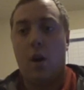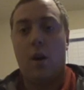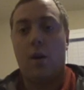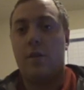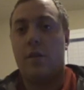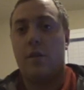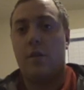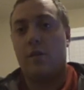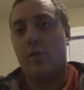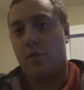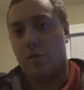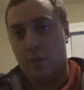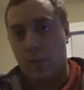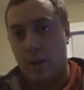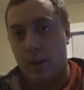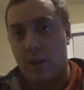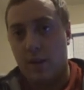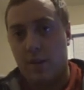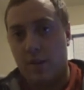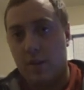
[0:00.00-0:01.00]
on the
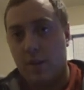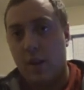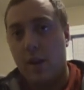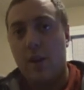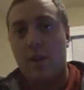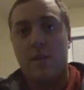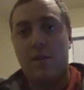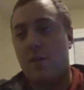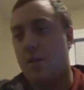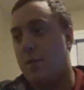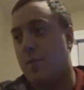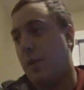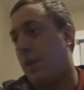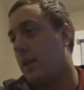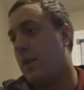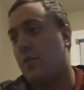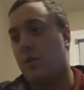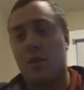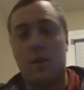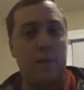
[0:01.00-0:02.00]
streets, the
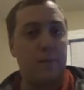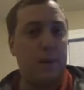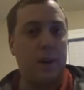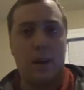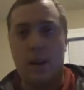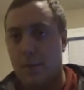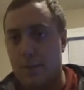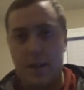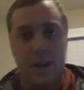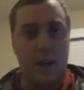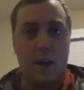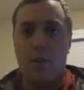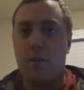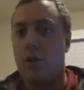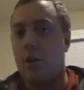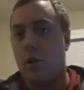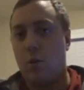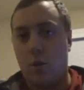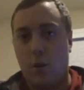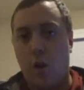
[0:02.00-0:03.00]
police are going to be coming down
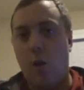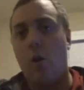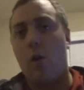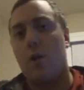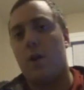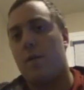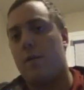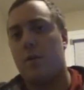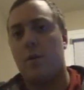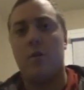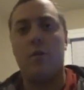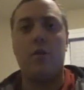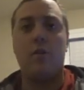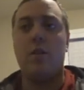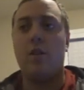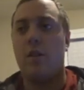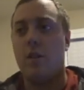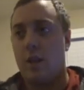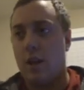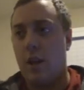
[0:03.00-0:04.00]
on you hard. If you're
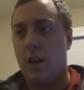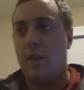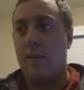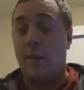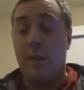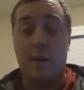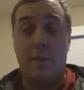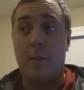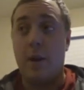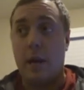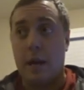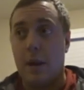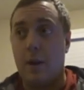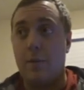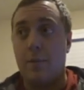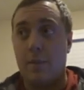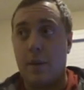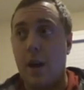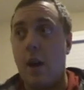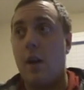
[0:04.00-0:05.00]
just a thief, they might
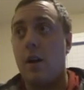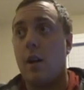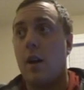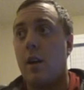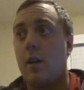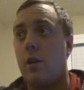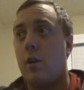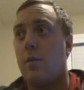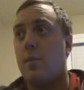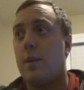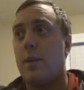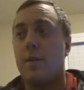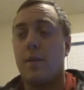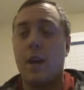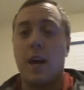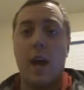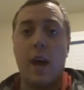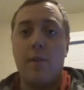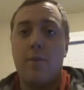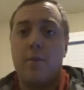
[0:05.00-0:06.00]
come down on you, but if
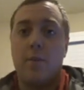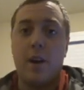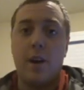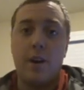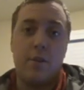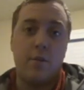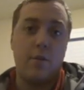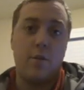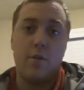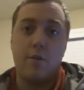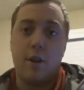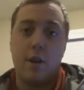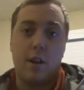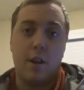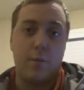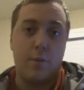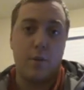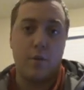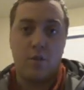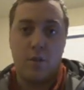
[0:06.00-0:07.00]
they can't find you, they're not
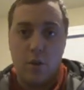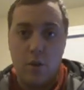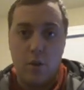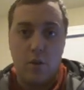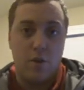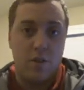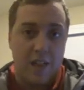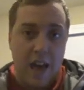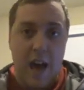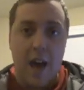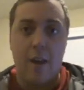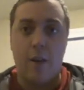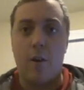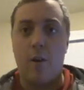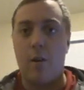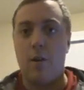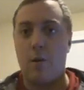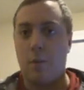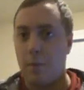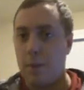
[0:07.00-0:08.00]
going to pursue you that
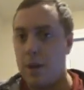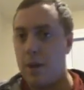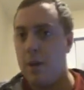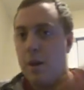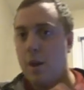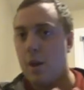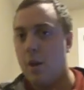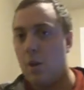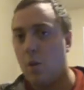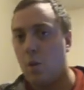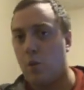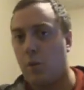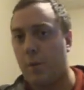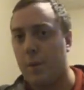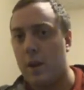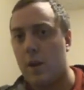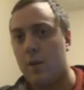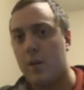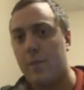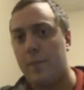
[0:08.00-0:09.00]
hard. You'll
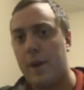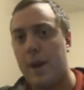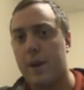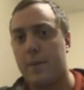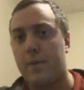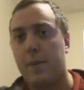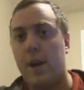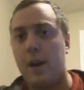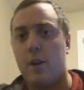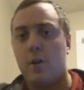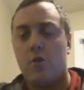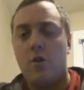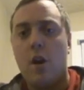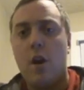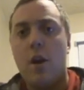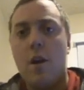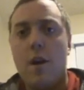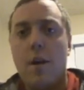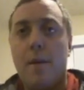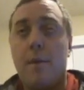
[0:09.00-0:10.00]
be on the back bench.
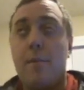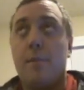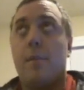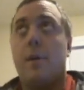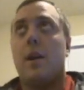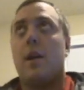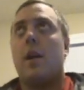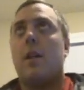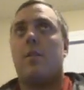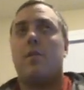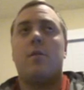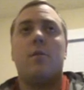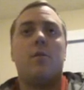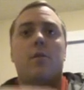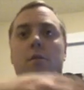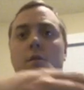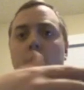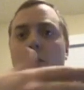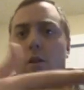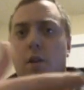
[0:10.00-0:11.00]
But as soon
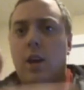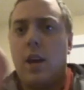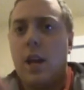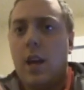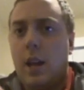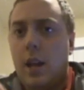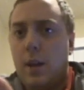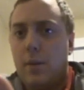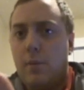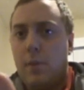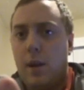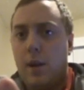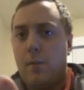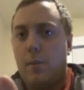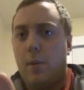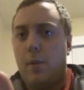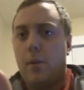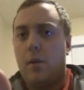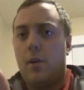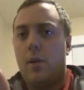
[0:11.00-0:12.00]
as you start killing
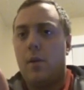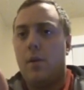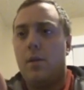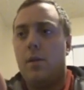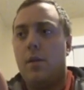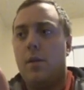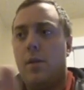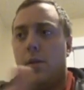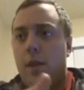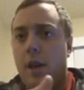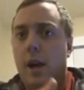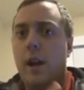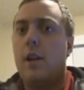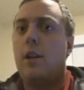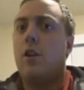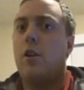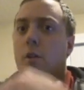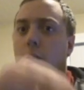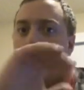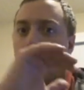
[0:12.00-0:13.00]
people,
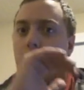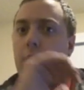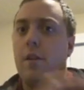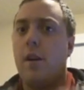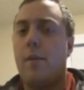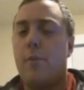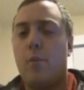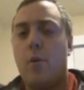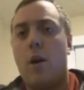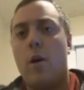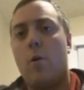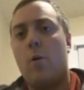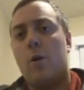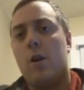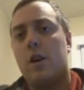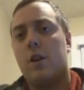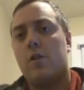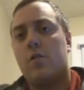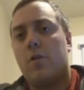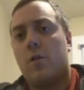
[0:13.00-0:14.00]
then you're a top
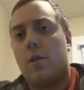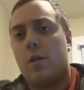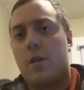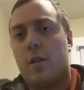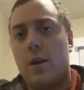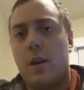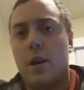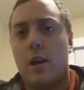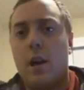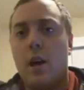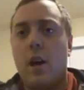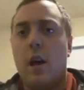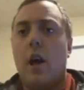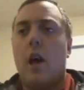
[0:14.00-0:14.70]
priority sort of thing.